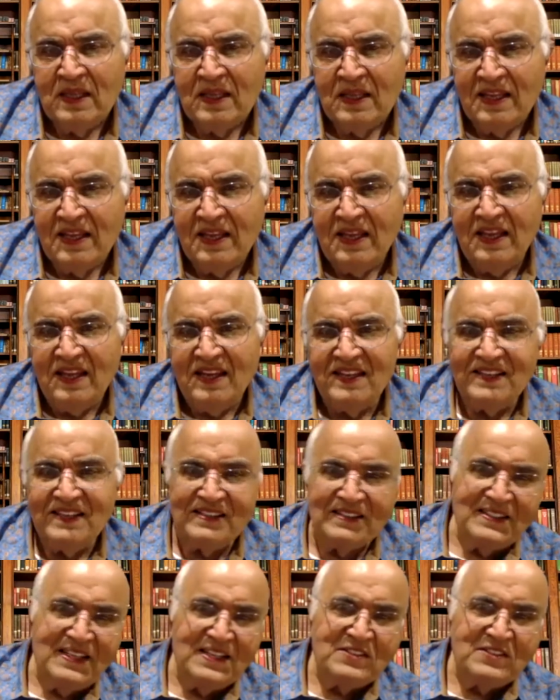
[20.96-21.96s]
And
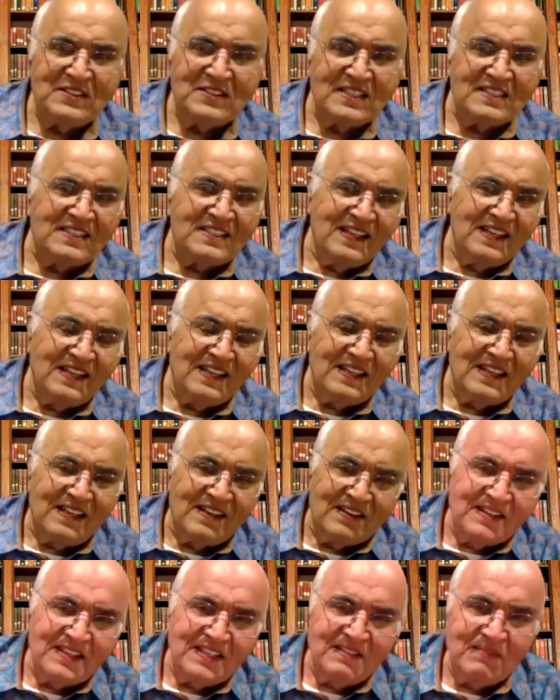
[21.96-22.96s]
then he starts saying,
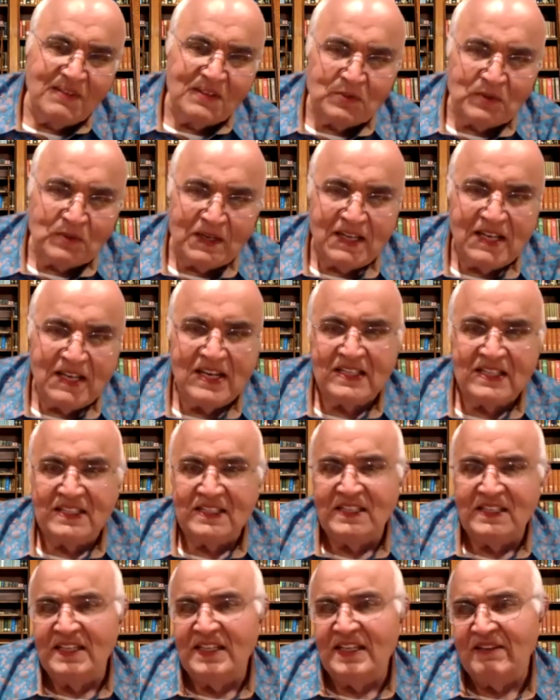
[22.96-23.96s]
he went to
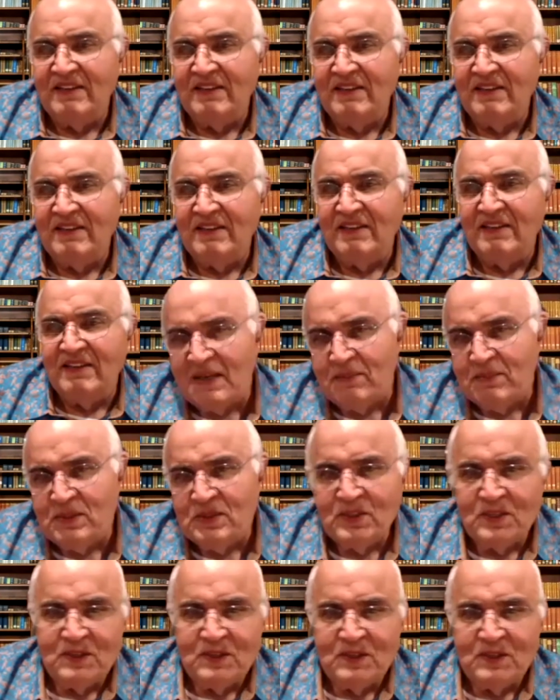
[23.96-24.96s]
IIT, he went to CMU,
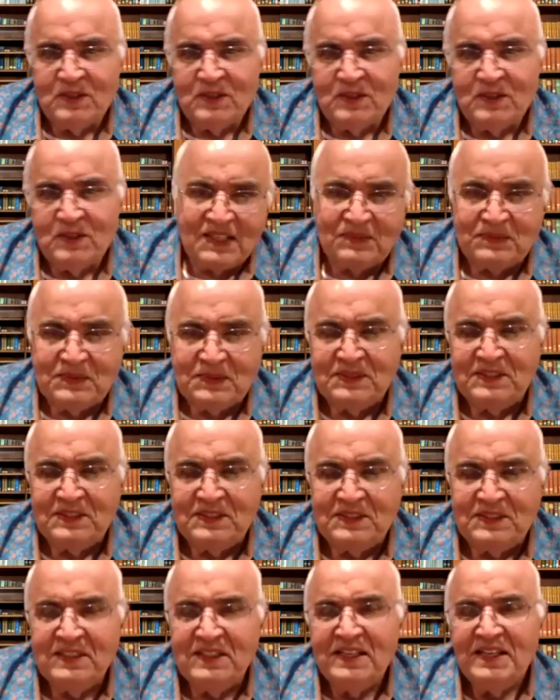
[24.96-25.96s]
he went to Stanford.
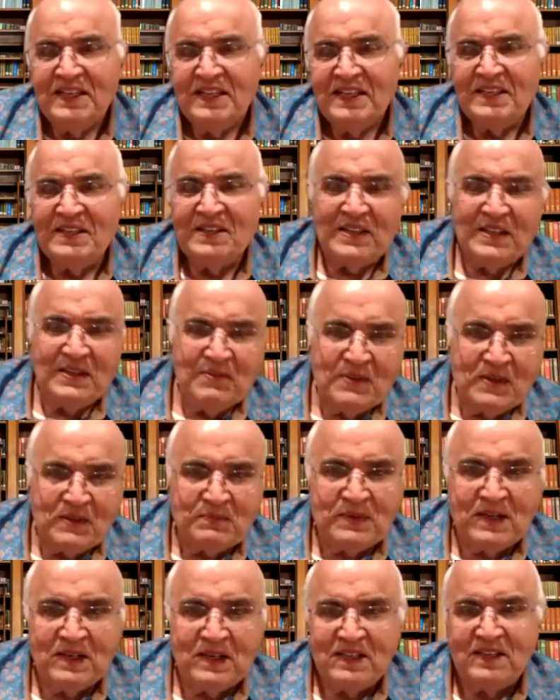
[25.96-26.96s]
Yeah, he worked
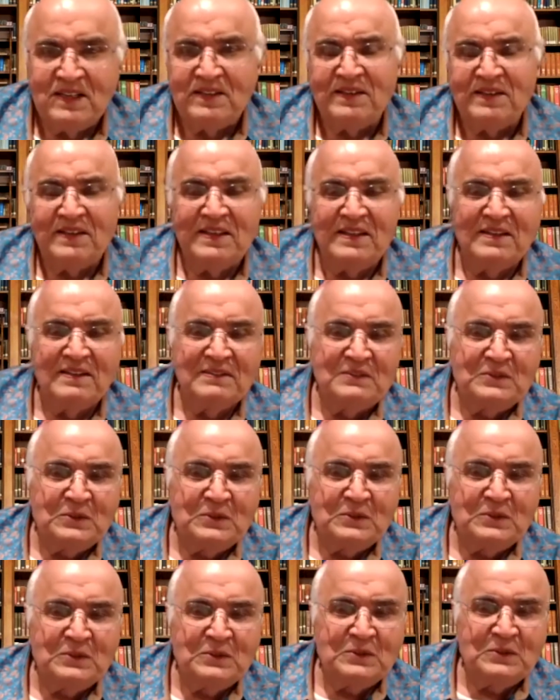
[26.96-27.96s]
for
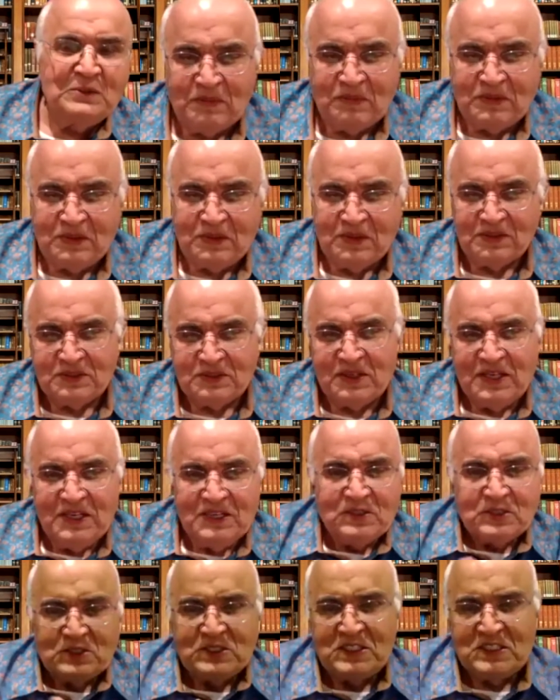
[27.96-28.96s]
Doodle. So so he
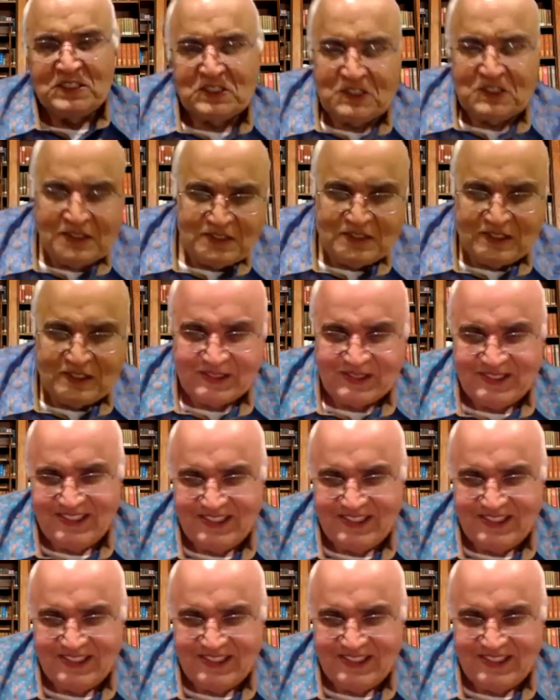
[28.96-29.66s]
knows his shit.